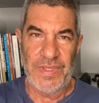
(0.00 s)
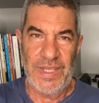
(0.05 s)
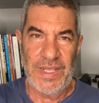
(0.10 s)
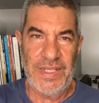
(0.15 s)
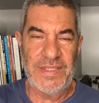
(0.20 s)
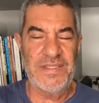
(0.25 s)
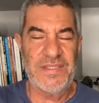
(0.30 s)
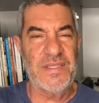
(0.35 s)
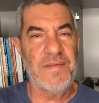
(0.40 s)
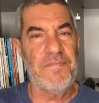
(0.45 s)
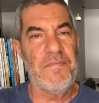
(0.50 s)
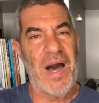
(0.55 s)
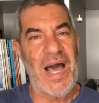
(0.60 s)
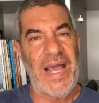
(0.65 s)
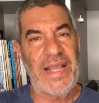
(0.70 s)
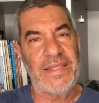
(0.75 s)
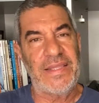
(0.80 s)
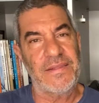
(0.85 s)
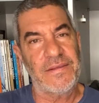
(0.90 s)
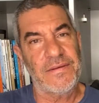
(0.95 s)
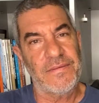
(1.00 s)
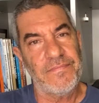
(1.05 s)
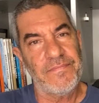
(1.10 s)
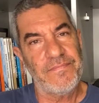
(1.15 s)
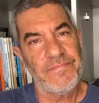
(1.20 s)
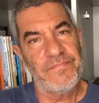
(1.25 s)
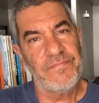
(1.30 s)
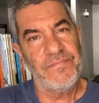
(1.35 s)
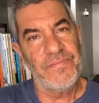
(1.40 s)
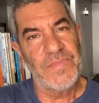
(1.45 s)
it's the mind.
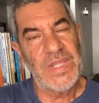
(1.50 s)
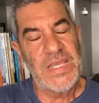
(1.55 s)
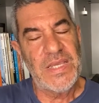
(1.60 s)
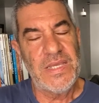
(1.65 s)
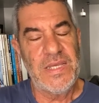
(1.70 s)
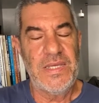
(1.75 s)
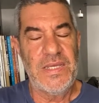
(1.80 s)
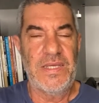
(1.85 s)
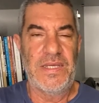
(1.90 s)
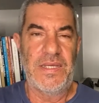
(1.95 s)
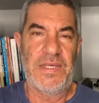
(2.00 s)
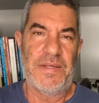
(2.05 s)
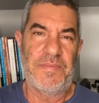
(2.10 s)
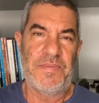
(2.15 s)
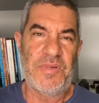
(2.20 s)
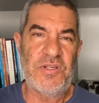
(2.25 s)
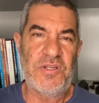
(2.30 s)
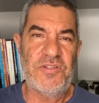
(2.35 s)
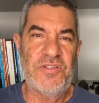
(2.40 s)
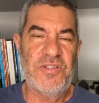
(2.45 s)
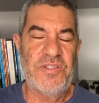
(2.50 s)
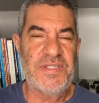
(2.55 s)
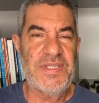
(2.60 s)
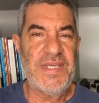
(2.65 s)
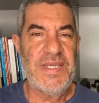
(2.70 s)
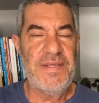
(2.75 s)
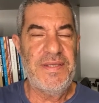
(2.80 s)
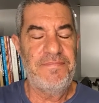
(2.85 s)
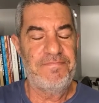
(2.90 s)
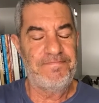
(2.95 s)
Because you
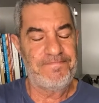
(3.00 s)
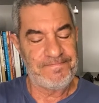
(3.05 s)
see,